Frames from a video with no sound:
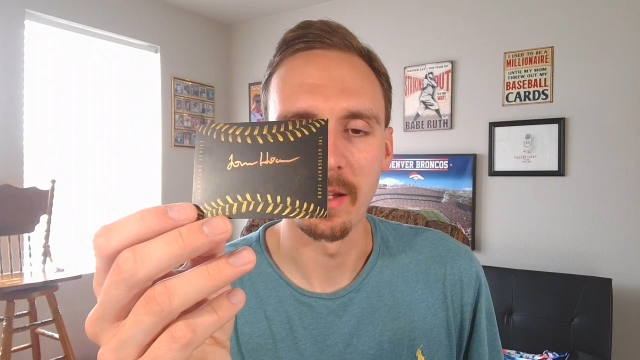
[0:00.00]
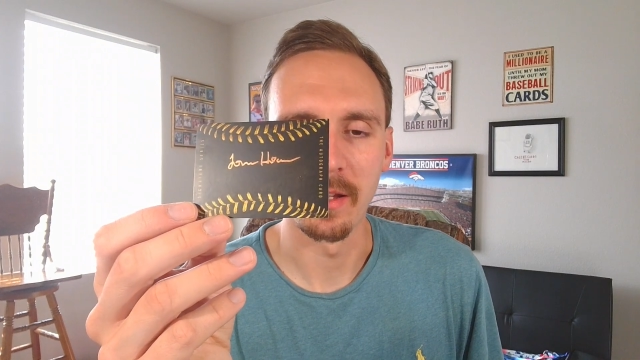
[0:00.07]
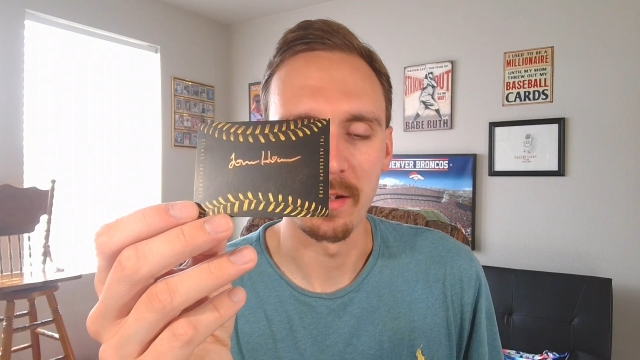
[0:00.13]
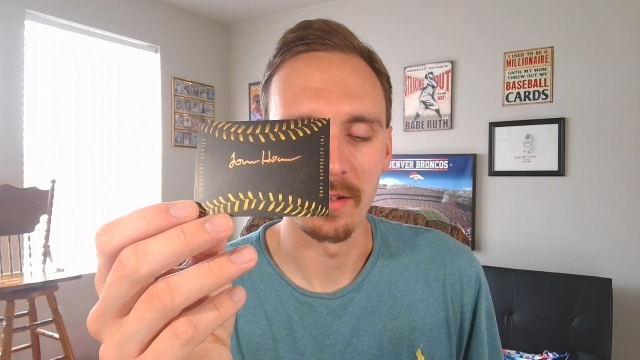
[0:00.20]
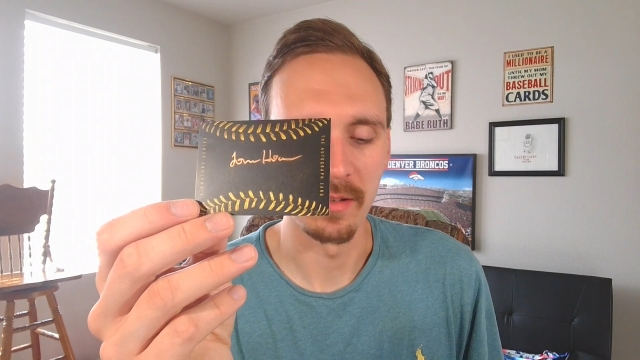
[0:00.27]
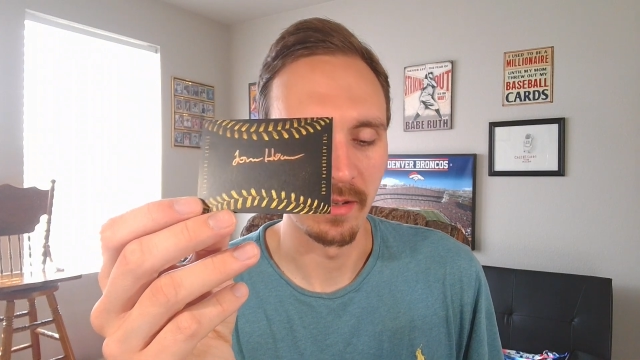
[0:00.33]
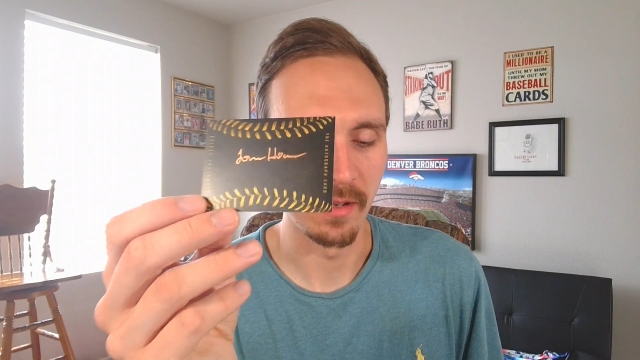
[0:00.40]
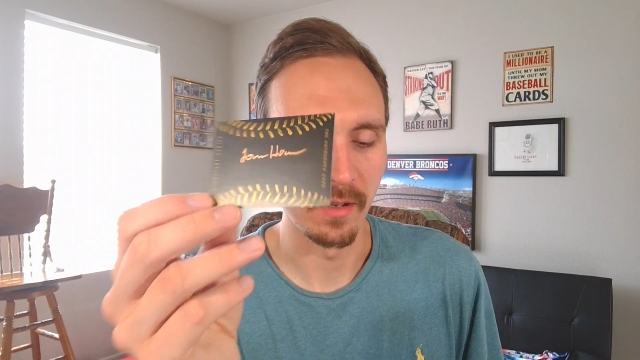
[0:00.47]

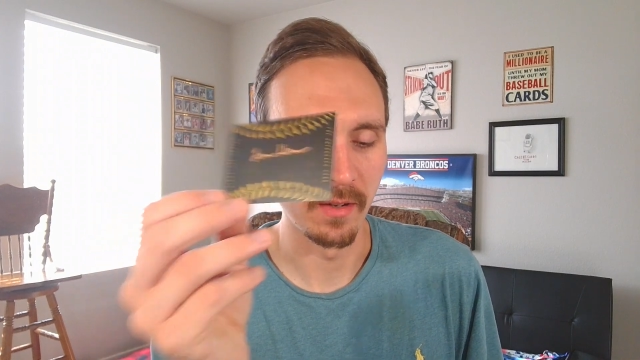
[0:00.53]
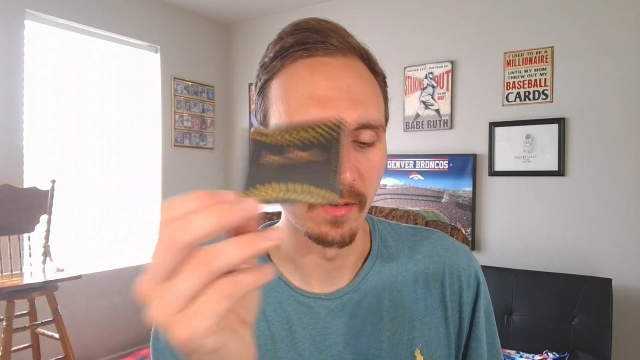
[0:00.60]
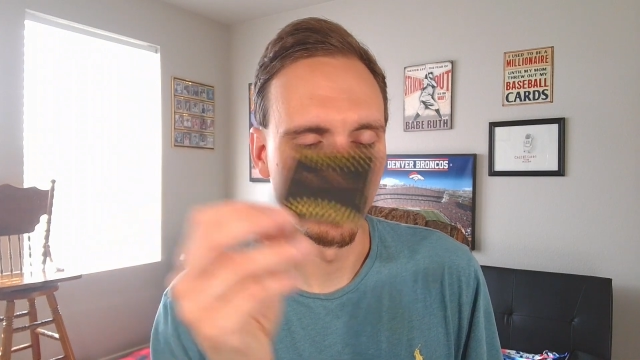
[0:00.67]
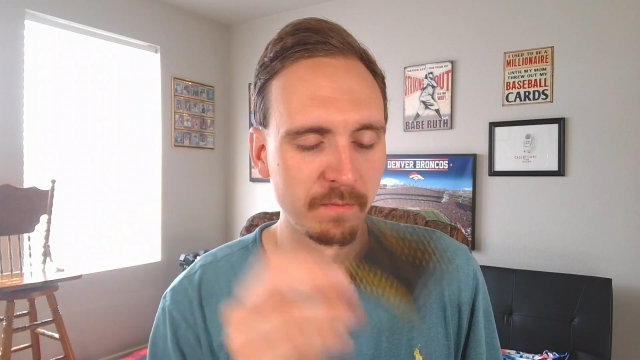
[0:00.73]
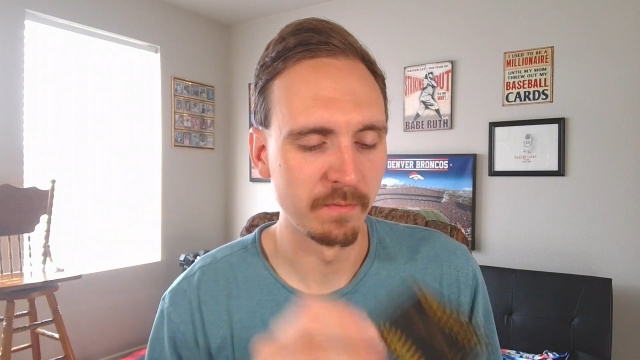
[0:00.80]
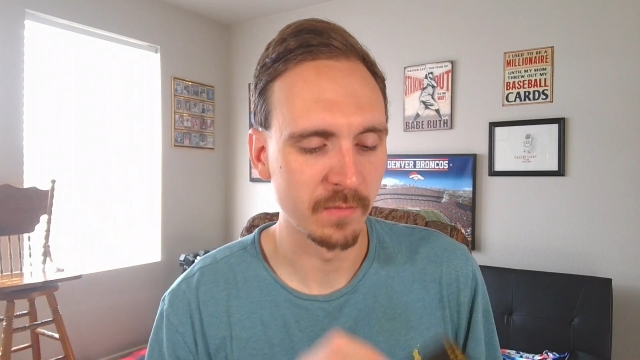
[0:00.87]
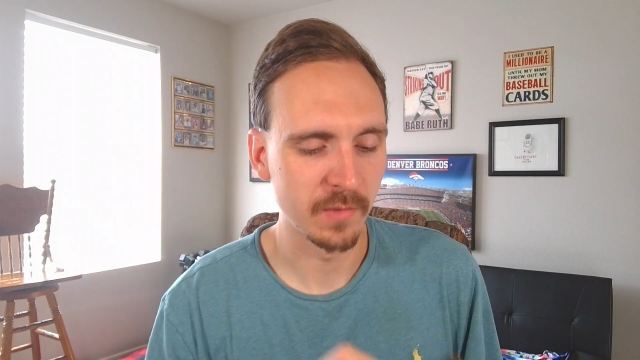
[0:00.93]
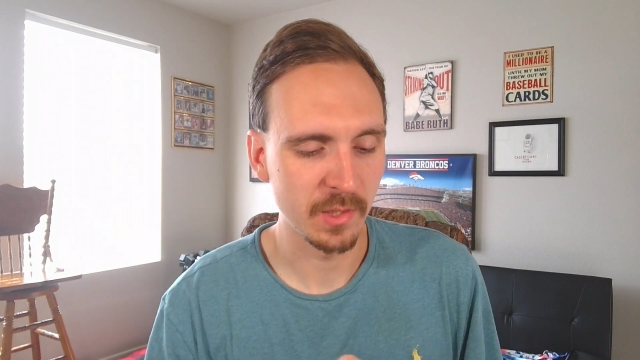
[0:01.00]
And uh,
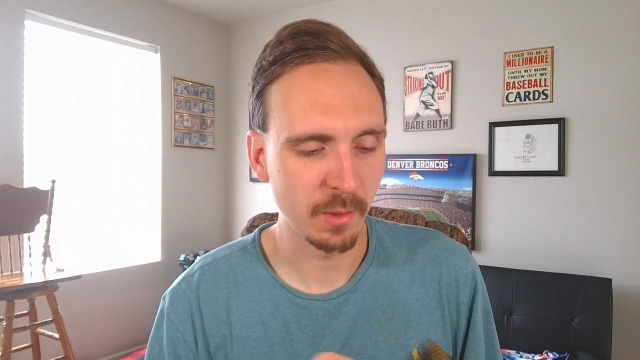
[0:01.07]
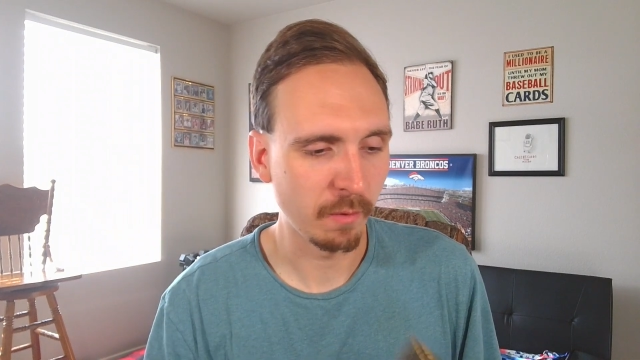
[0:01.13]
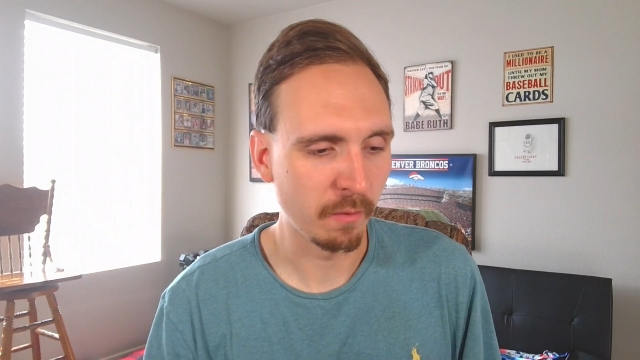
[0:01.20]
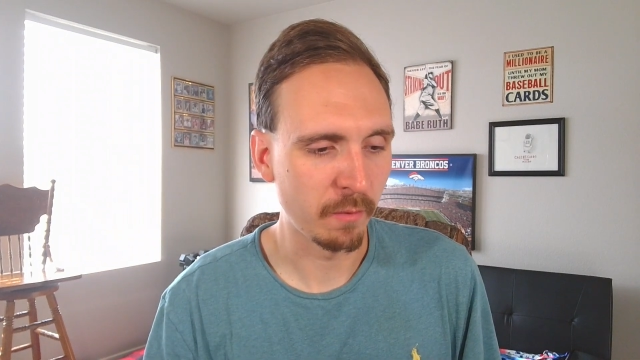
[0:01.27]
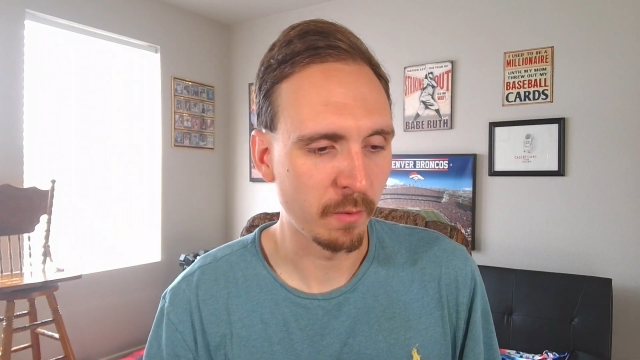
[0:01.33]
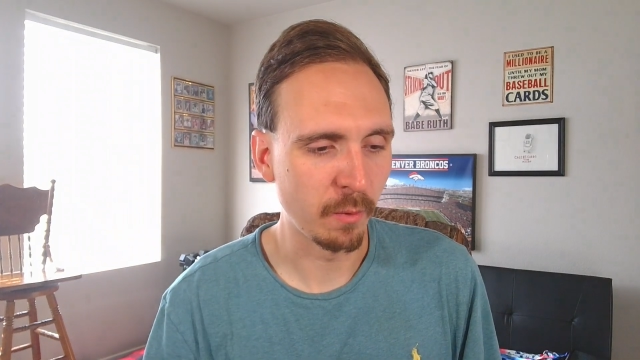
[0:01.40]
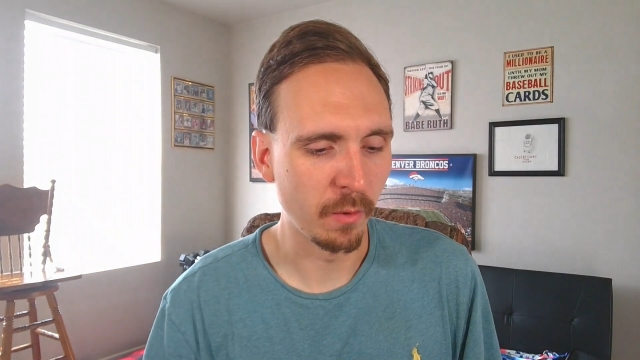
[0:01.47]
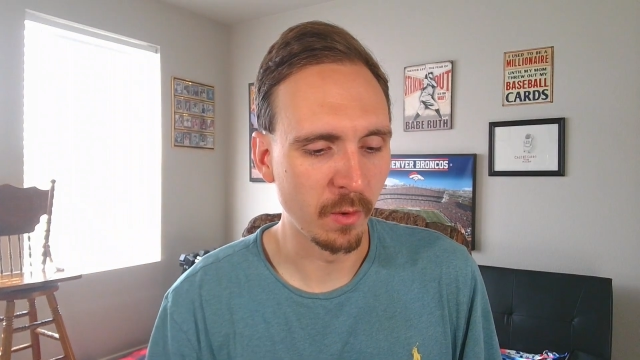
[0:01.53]
still have
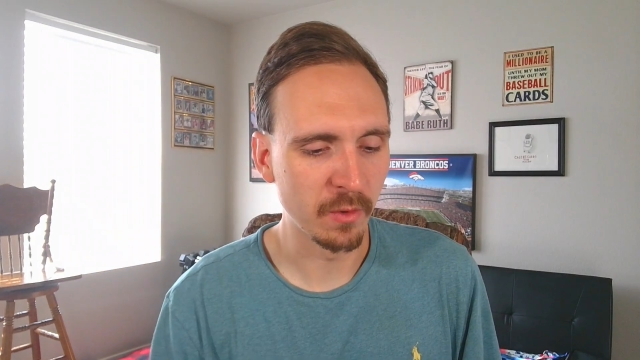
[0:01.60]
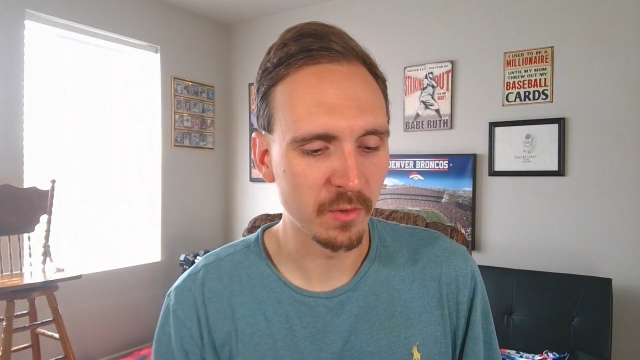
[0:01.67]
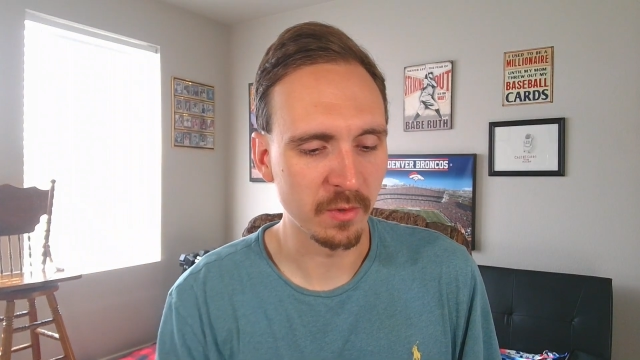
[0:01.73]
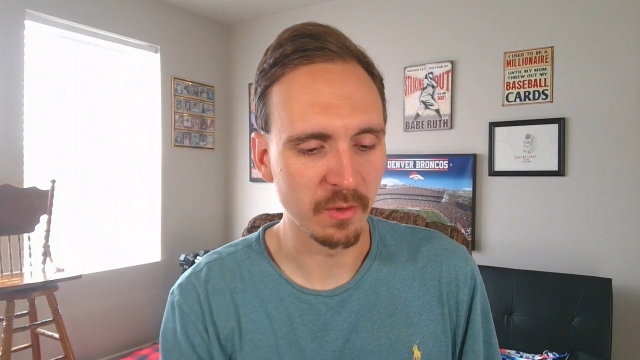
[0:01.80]
a few of those,